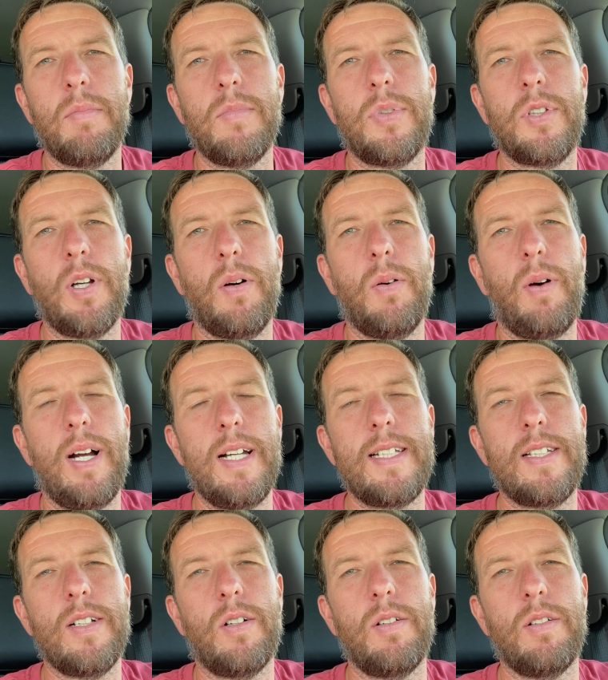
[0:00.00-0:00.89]
So I
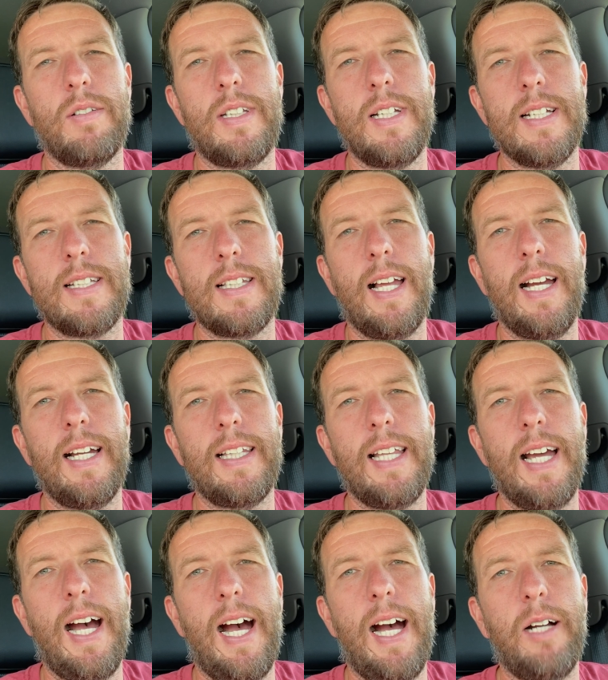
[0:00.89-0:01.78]
still
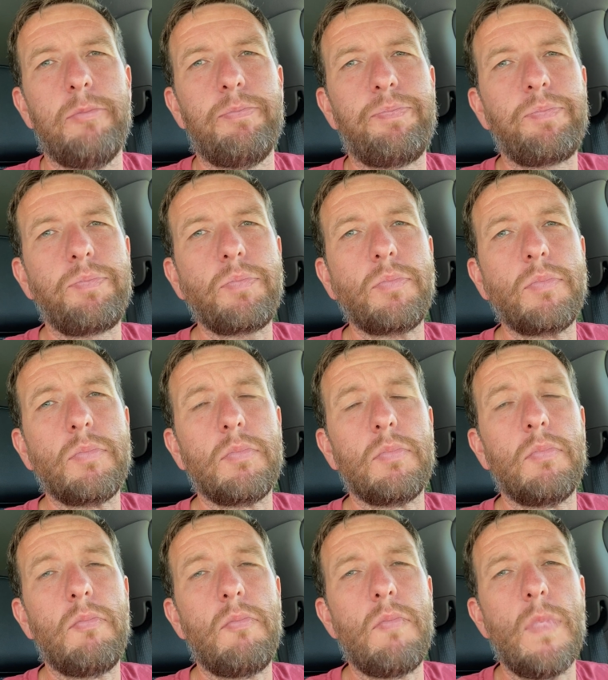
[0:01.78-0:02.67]
dislike that.
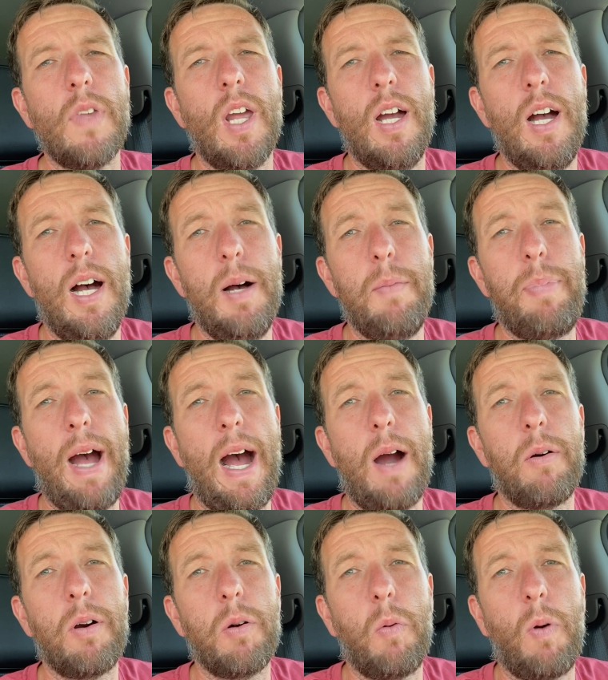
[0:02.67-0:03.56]

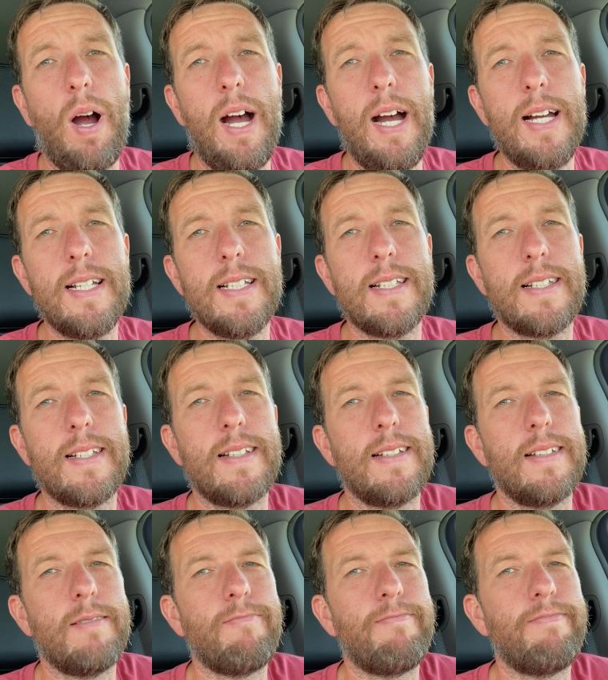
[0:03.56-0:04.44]
Power
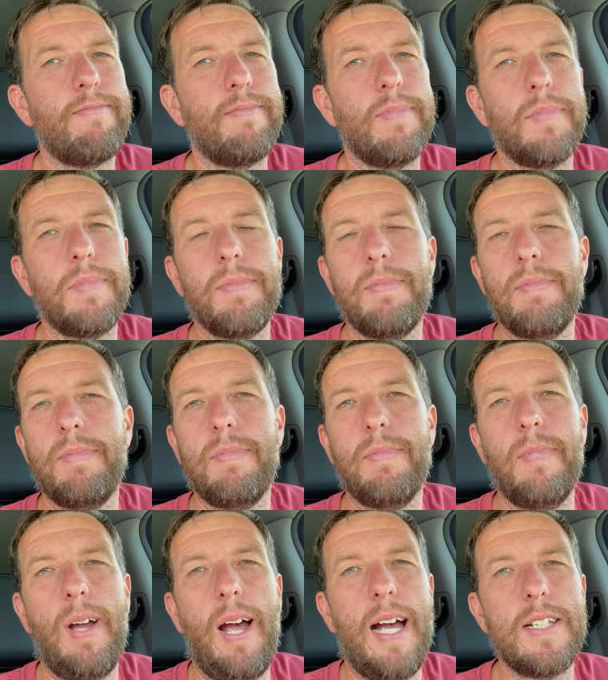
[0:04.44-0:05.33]
wise,
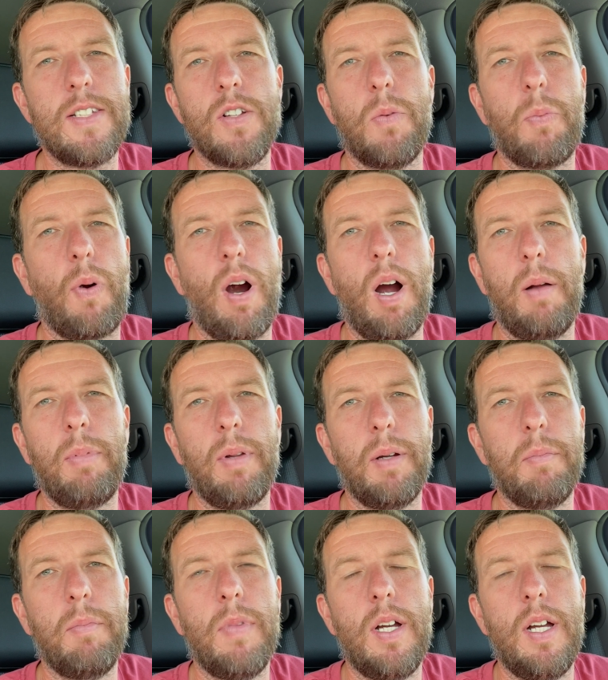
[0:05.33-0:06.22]
it has no
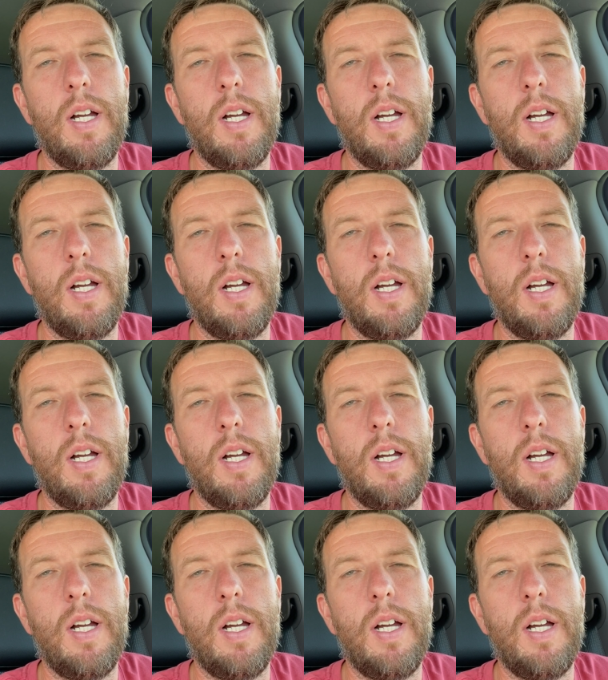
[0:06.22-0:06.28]
problem.